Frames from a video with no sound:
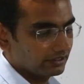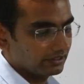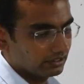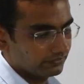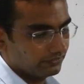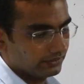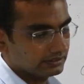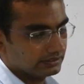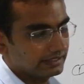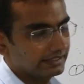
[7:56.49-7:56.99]

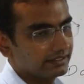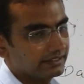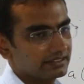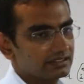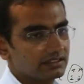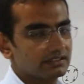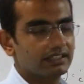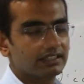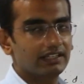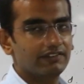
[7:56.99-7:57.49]
After the
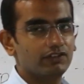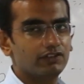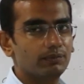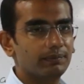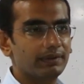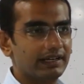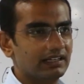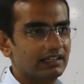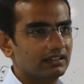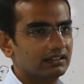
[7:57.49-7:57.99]
first iteration,
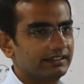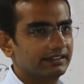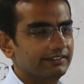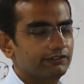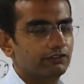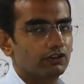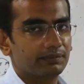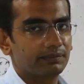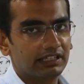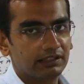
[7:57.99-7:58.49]
give your brain
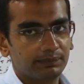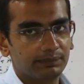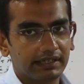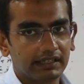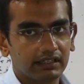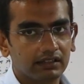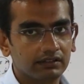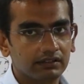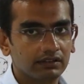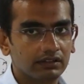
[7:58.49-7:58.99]
a 3-4
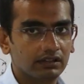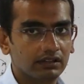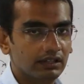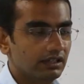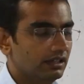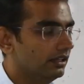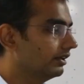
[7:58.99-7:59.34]
minute break.